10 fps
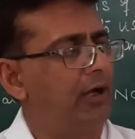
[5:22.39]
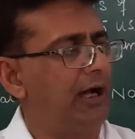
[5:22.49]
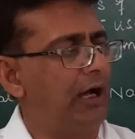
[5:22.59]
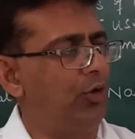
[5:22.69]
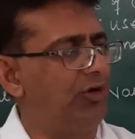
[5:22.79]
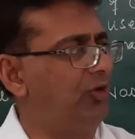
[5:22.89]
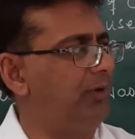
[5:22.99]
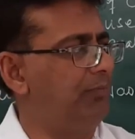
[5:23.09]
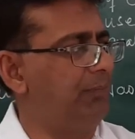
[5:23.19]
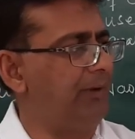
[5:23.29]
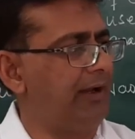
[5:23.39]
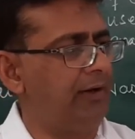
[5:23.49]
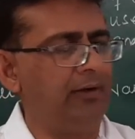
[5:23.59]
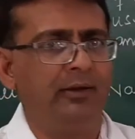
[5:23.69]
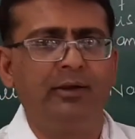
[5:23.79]
How it is being
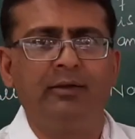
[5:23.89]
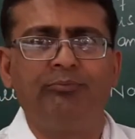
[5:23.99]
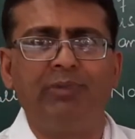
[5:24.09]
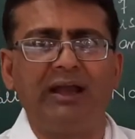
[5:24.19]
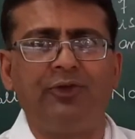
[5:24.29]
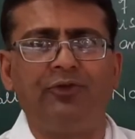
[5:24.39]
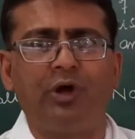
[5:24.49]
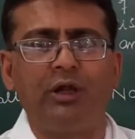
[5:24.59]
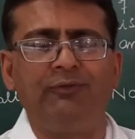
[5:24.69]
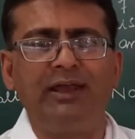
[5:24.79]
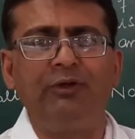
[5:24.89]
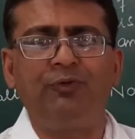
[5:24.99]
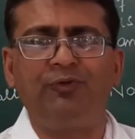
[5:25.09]
prepared? By dissolving